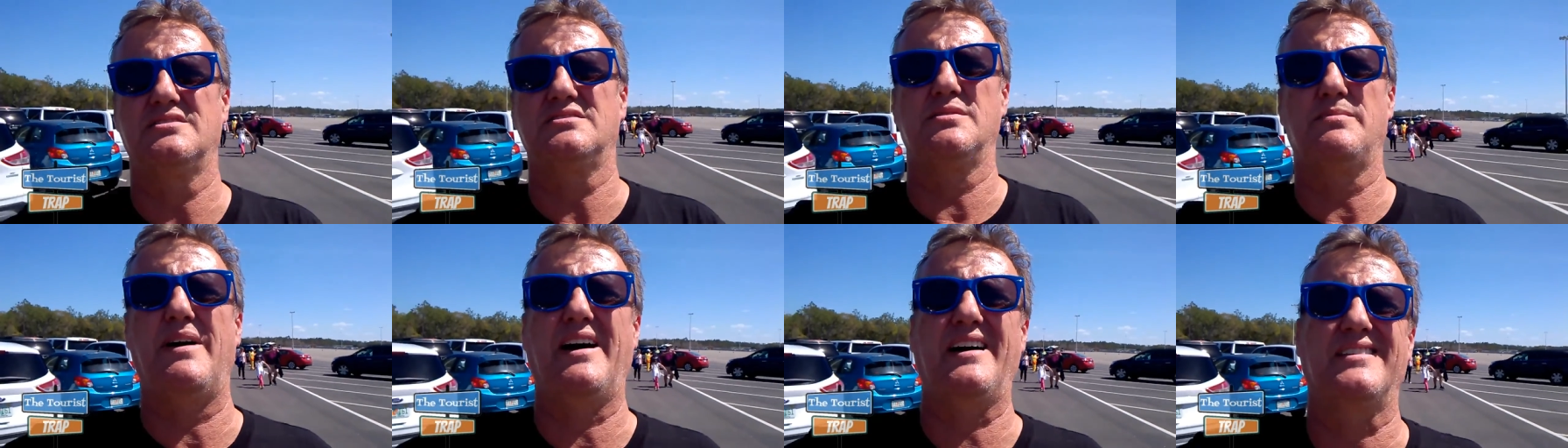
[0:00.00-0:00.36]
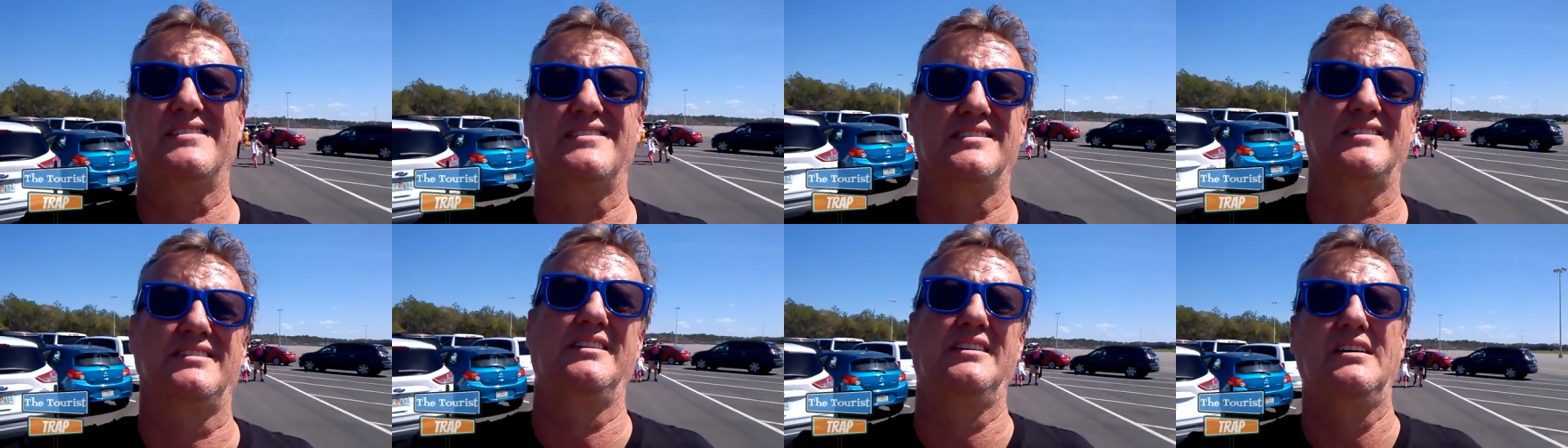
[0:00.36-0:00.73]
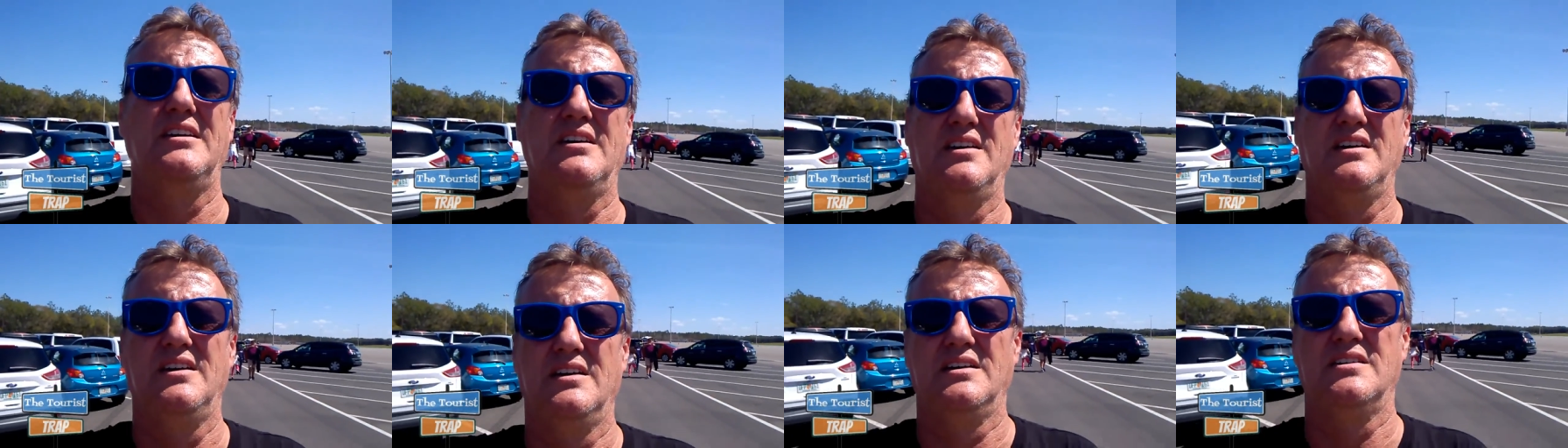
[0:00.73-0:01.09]
It's about
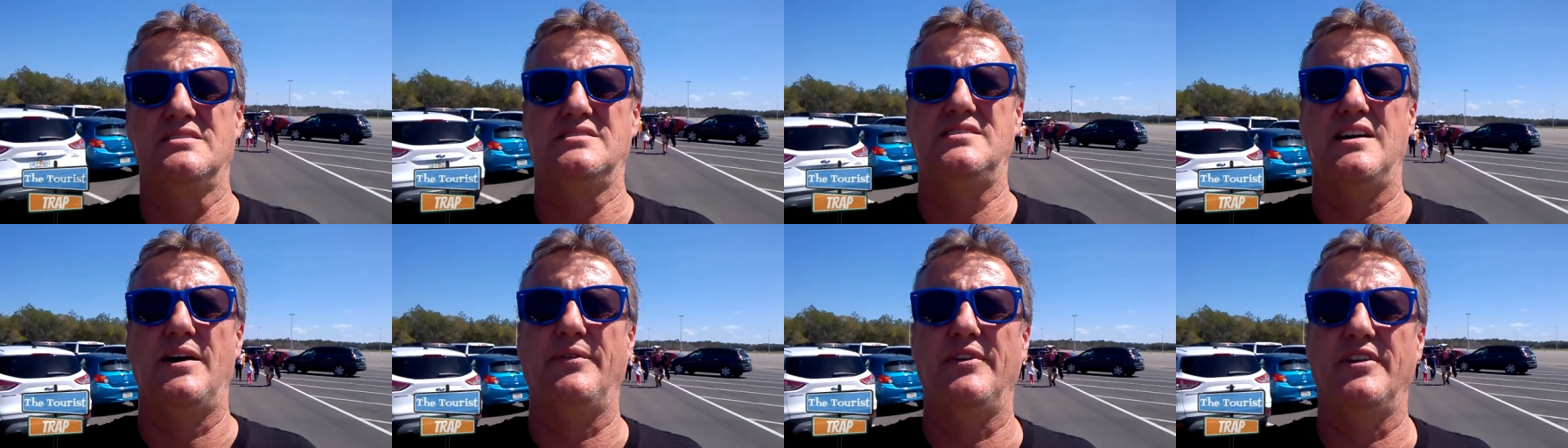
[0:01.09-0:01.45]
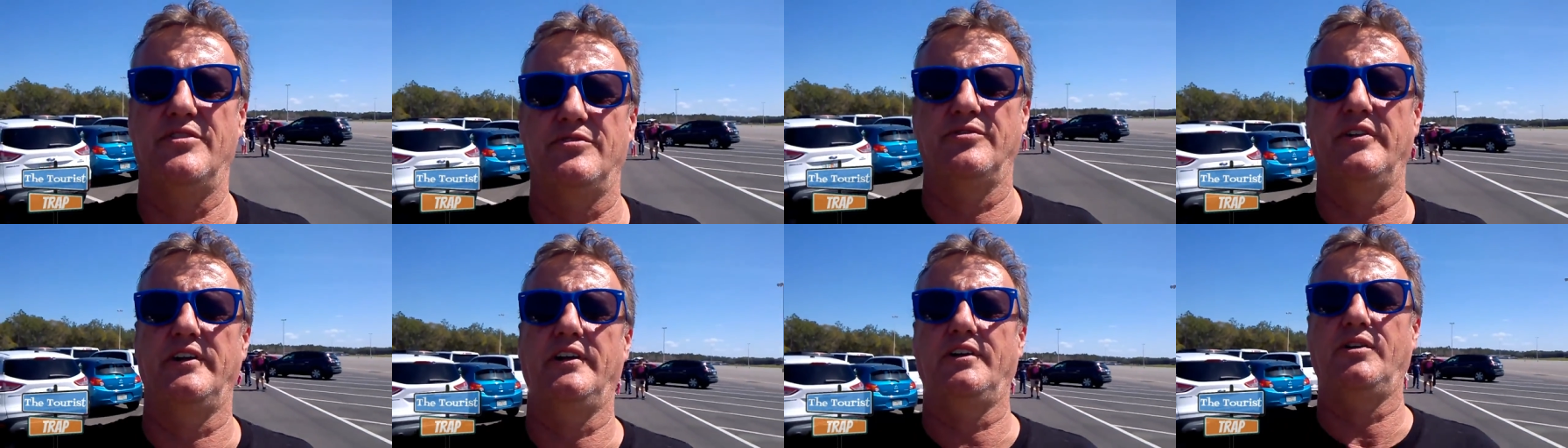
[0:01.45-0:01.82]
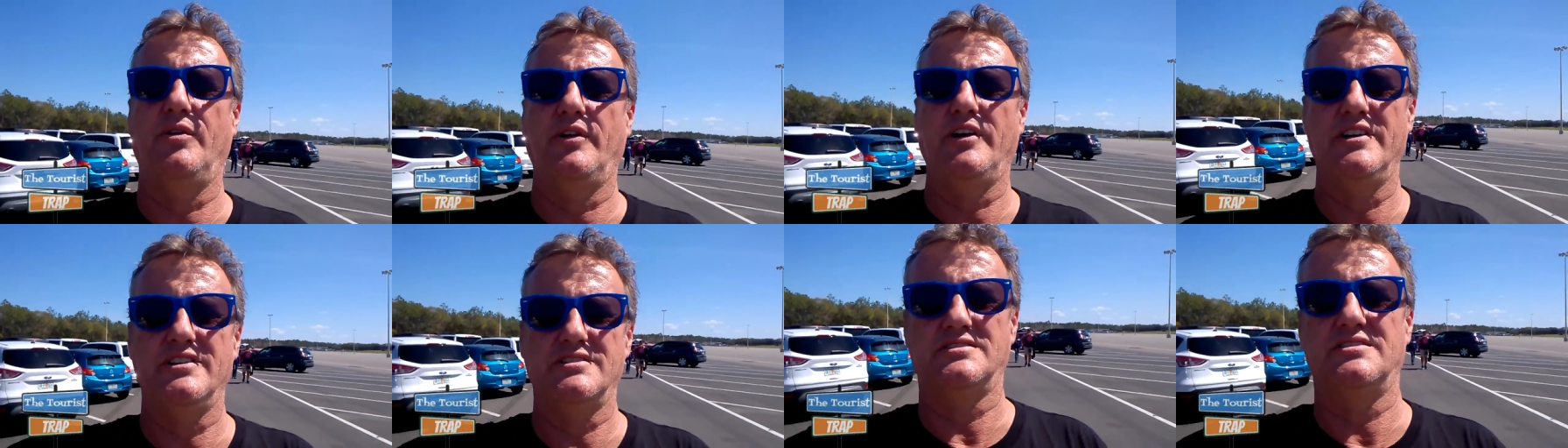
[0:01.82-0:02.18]
seventy-three
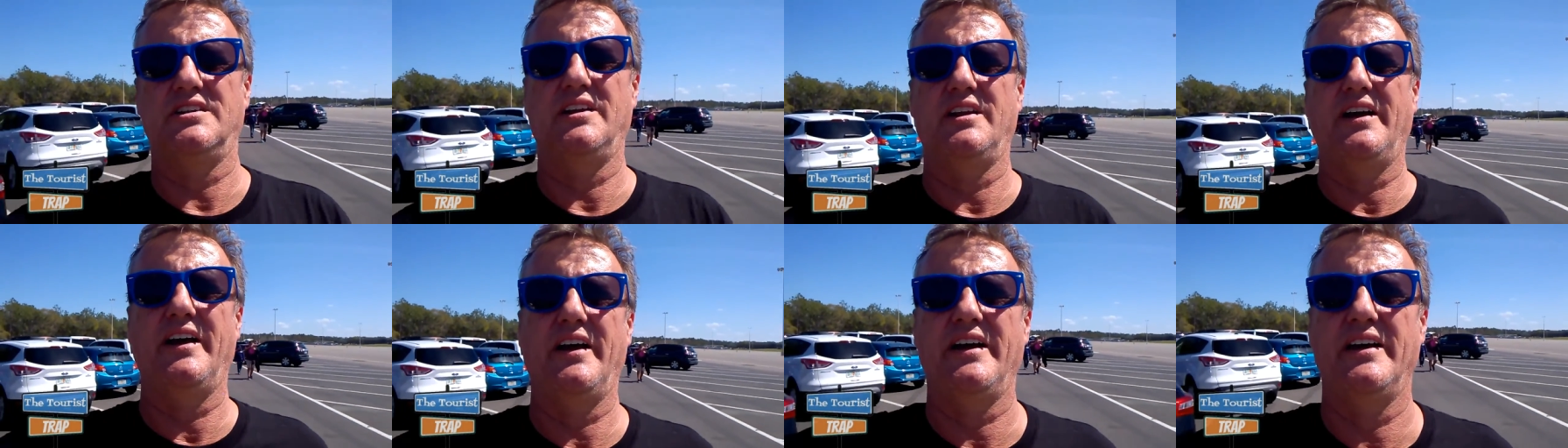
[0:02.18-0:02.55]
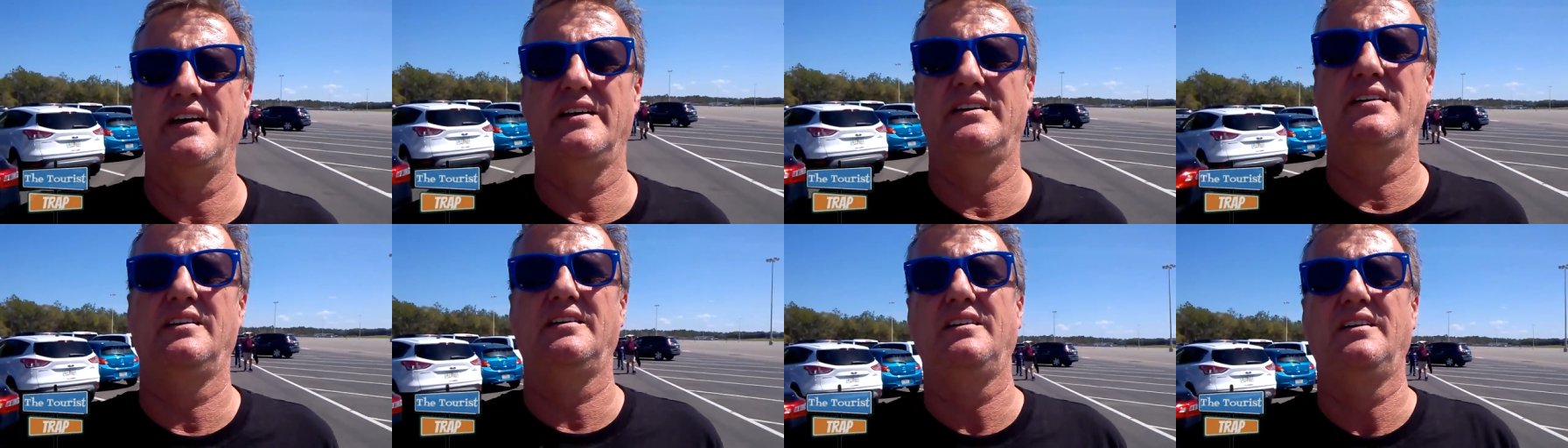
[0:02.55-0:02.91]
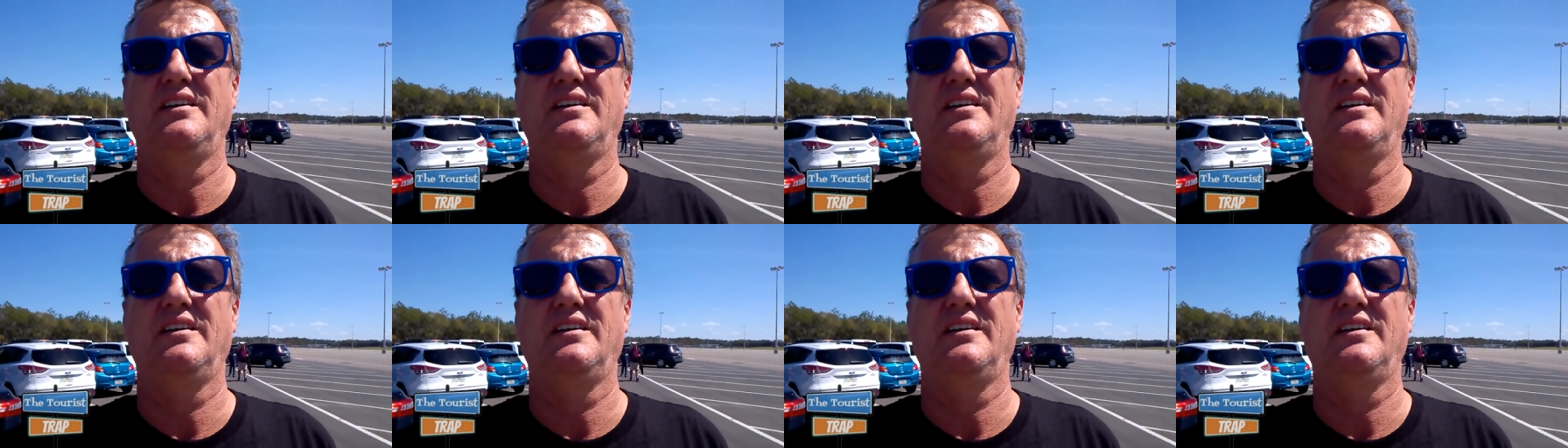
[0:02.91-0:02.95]
degrees today.